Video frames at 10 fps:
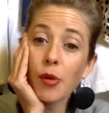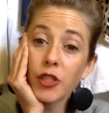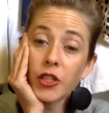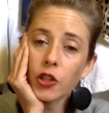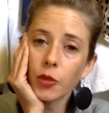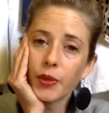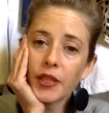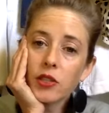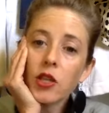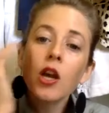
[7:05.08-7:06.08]
particular
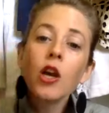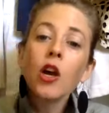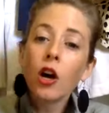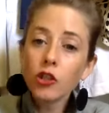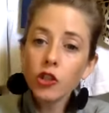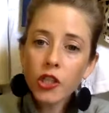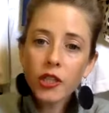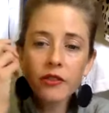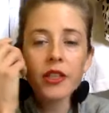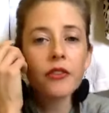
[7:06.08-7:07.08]
piece.
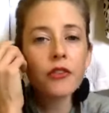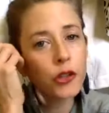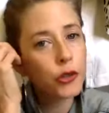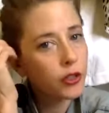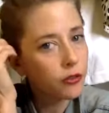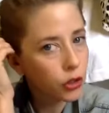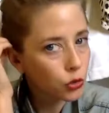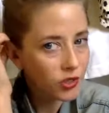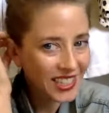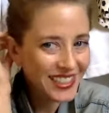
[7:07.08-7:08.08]
Alternatively, if you're doing a
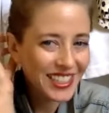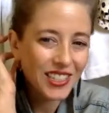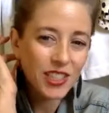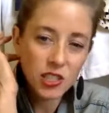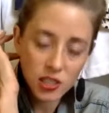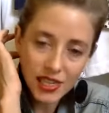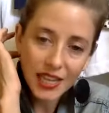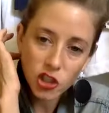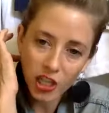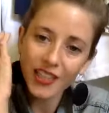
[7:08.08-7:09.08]
virtual
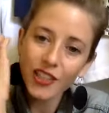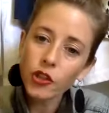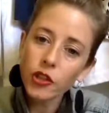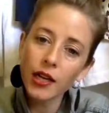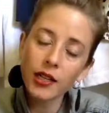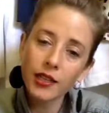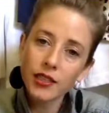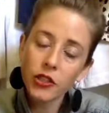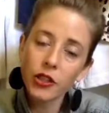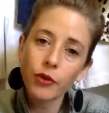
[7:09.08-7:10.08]
session, you're not going to
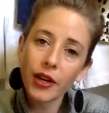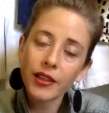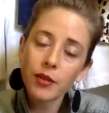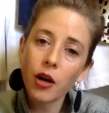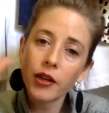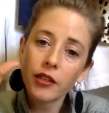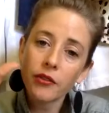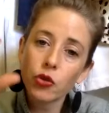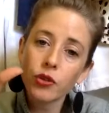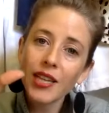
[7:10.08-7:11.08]
necessarily write them on
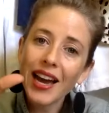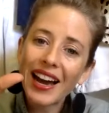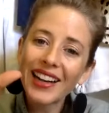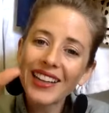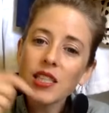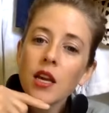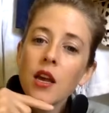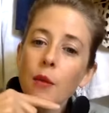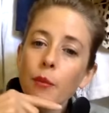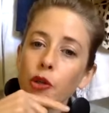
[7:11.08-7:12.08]
individual tags,
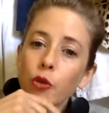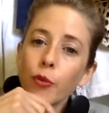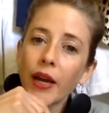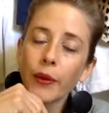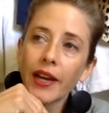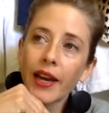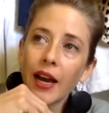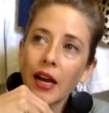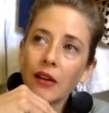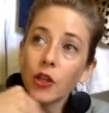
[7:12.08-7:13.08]
but you might want to
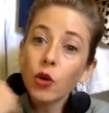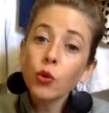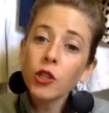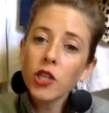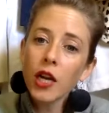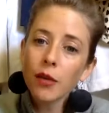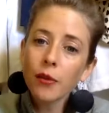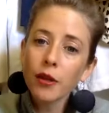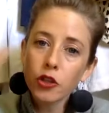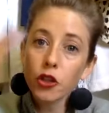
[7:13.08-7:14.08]
have like a Word
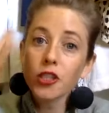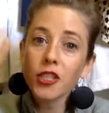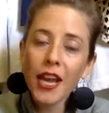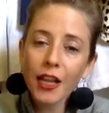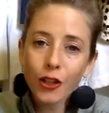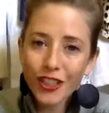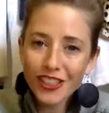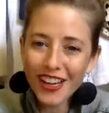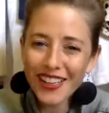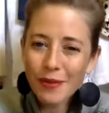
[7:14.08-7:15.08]
document that's your tailoring
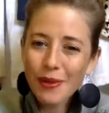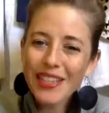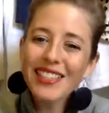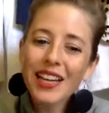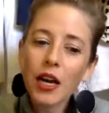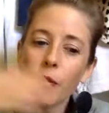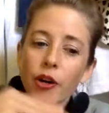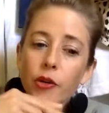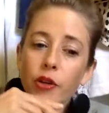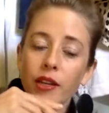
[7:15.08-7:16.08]
document, where
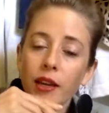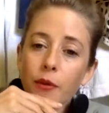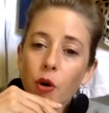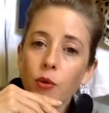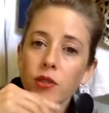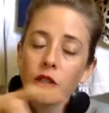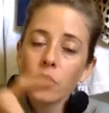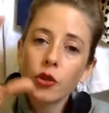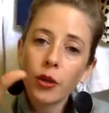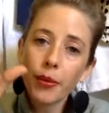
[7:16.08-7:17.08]
you can almost
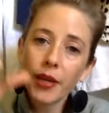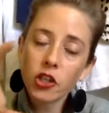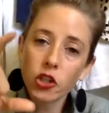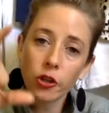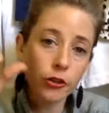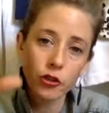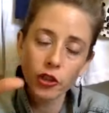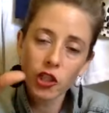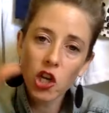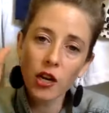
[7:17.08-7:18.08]
include a picture or a
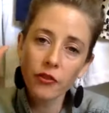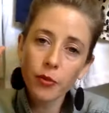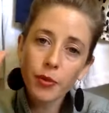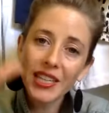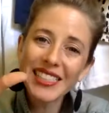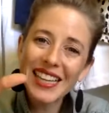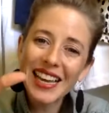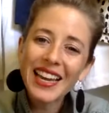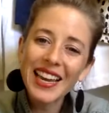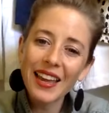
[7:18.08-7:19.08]
screenshot of the piece,
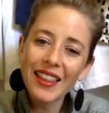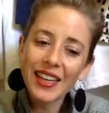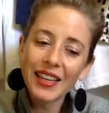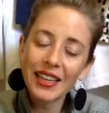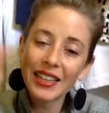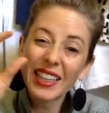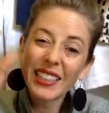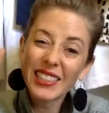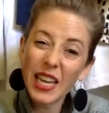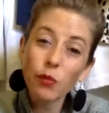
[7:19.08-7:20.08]
and then in like a
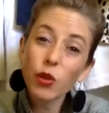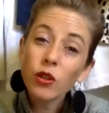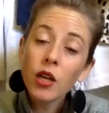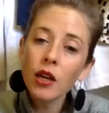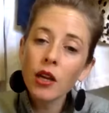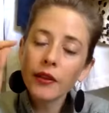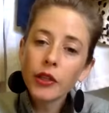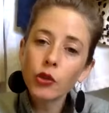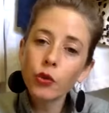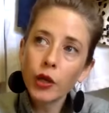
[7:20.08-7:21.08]
table, and then
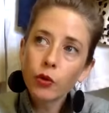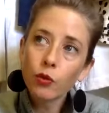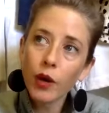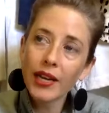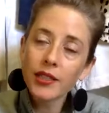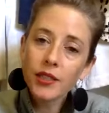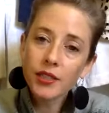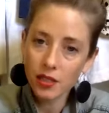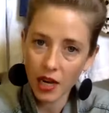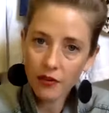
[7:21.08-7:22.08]
you can write to the
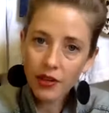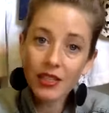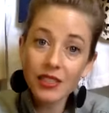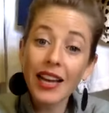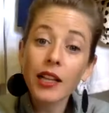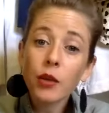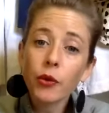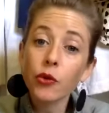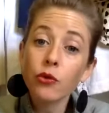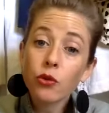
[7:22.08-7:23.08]
side of it exactly what
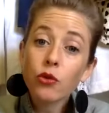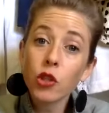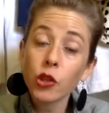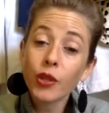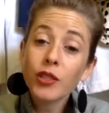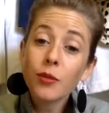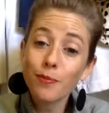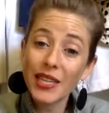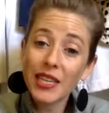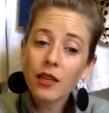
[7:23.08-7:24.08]
those notes are going to
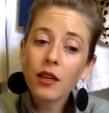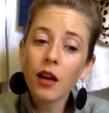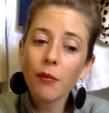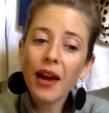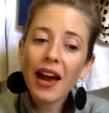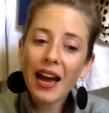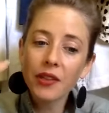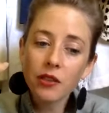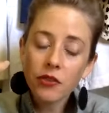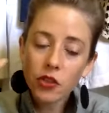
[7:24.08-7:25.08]
be.
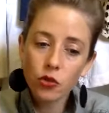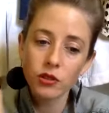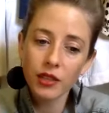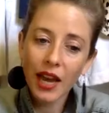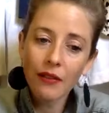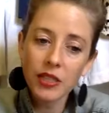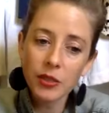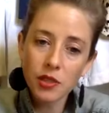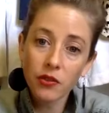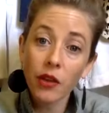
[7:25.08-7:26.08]
Having the visuals and having
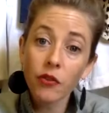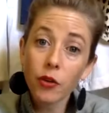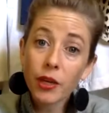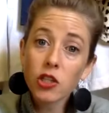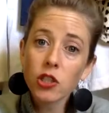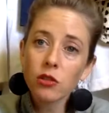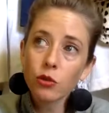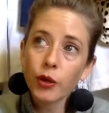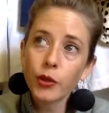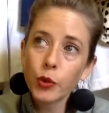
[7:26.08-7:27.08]
specific information is
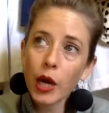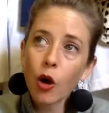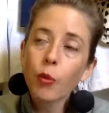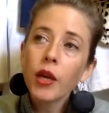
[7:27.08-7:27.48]
going to help